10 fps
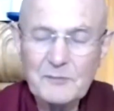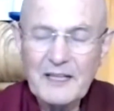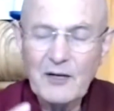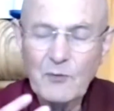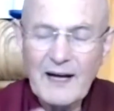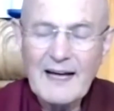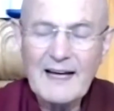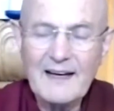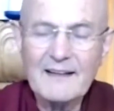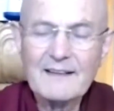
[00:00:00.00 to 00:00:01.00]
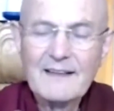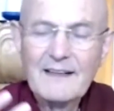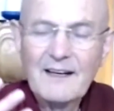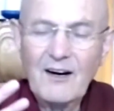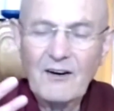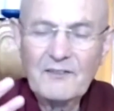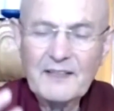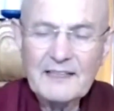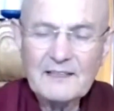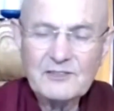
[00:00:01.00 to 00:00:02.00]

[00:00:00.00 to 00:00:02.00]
to be aware of